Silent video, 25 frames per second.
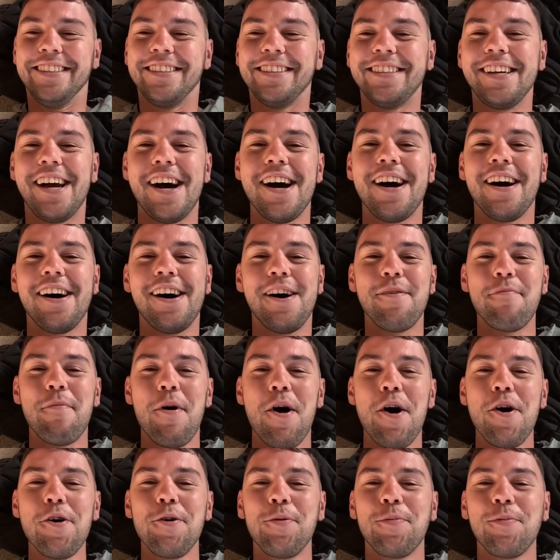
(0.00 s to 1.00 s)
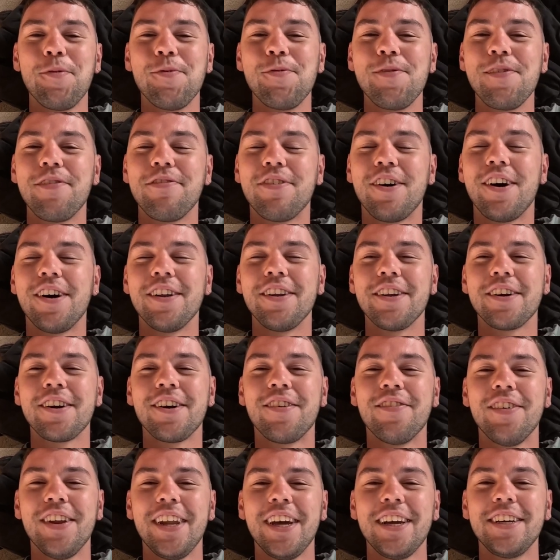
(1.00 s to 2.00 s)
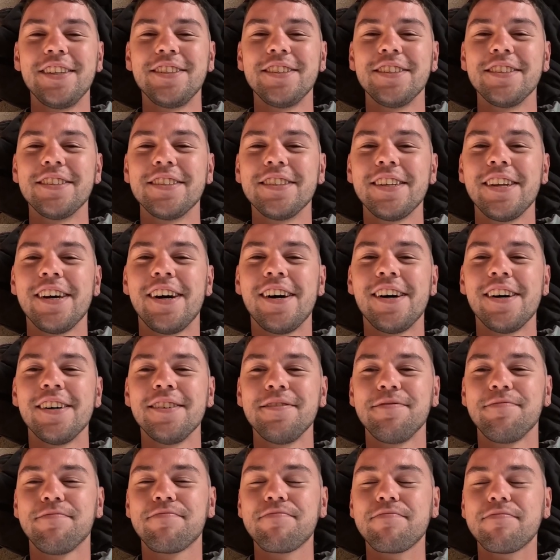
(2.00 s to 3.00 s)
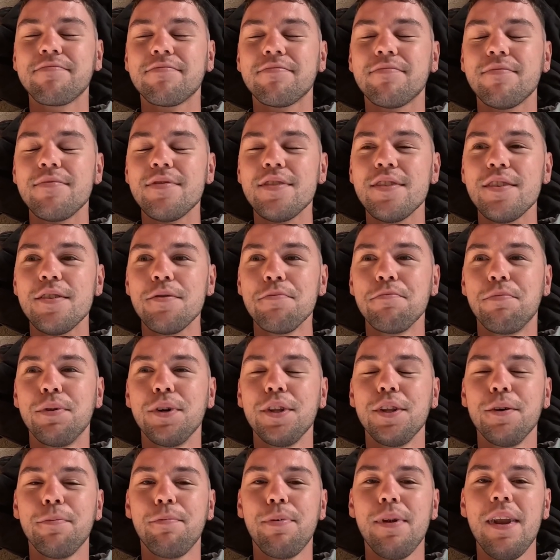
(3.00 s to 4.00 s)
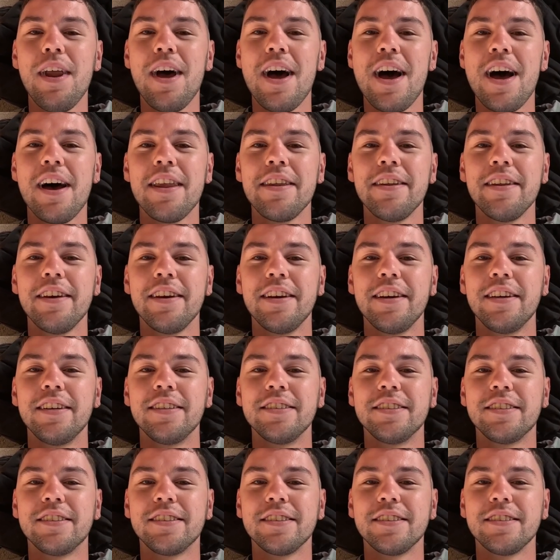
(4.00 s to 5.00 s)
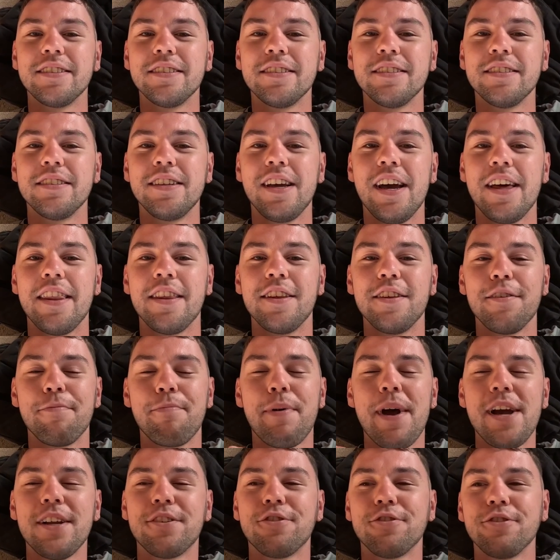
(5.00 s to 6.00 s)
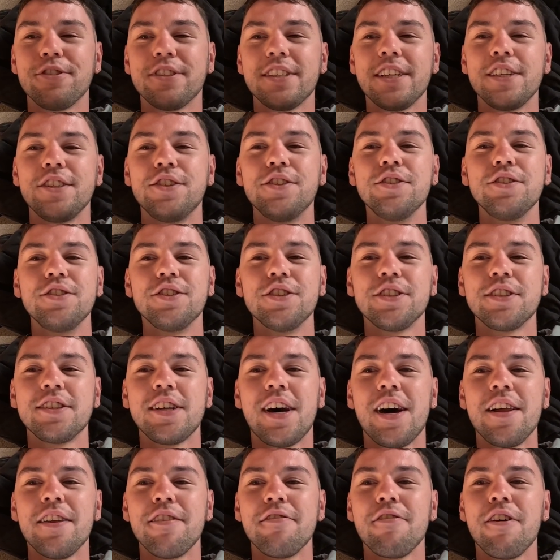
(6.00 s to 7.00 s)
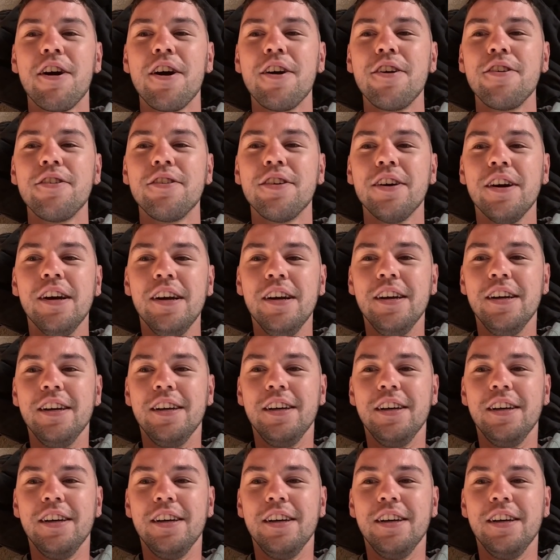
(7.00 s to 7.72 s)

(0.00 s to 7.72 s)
Yeah, I'm hoping we find accommodation tonight. But the plan is, yeah, there's a petrol station just down the road.